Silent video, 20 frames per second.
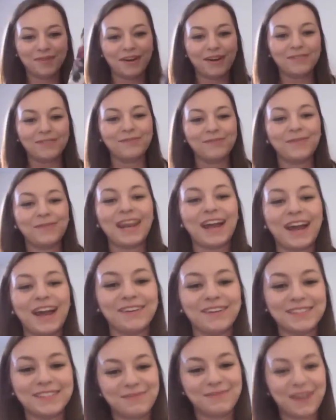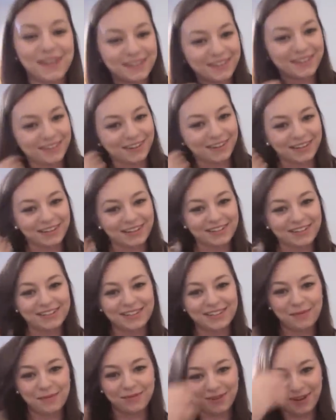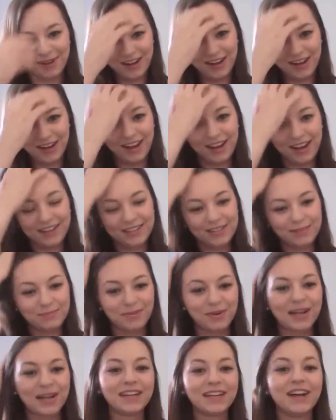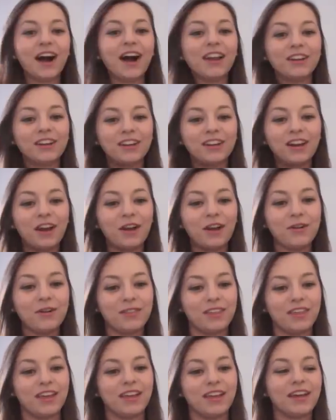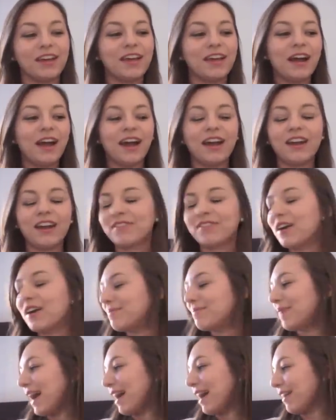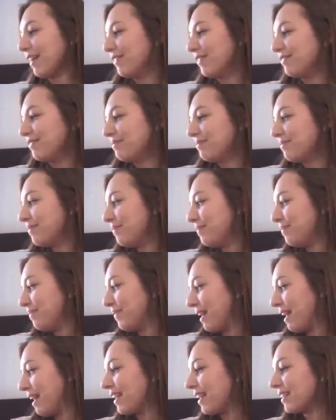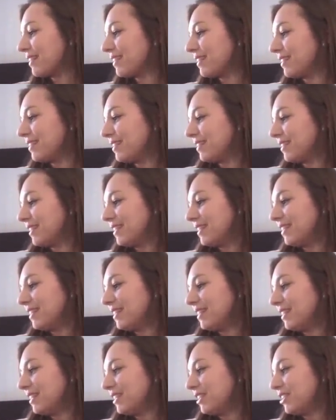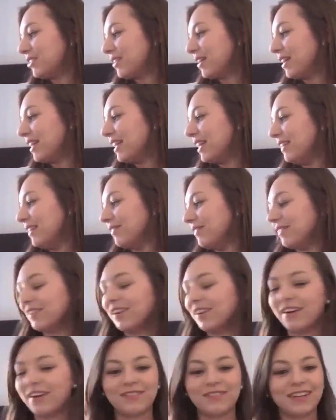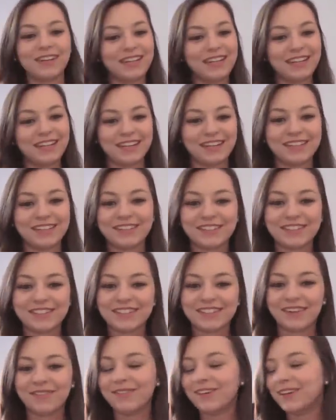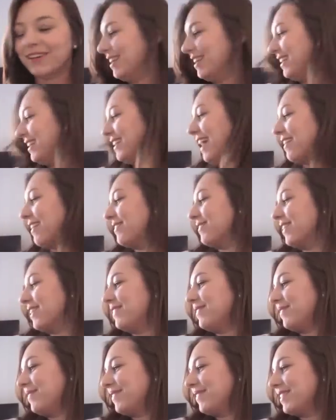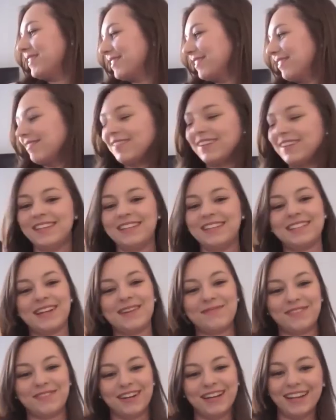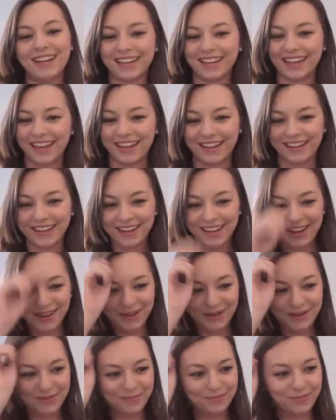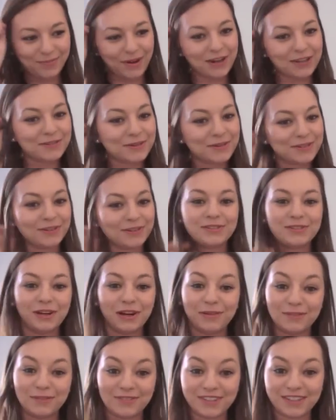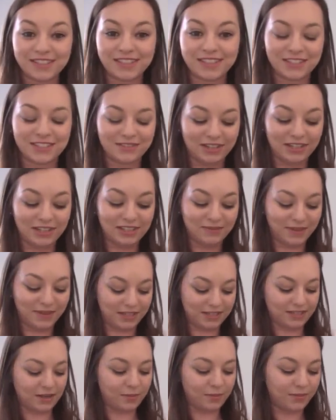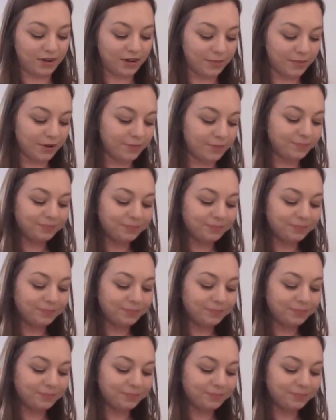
I went out to buy like summery spring colour clothing, and I've come back with black, cream, like really... just I'm looking at it now and I'm like, it's not really summery looking. But I suppose I'll do it up with accessories and make it summery. But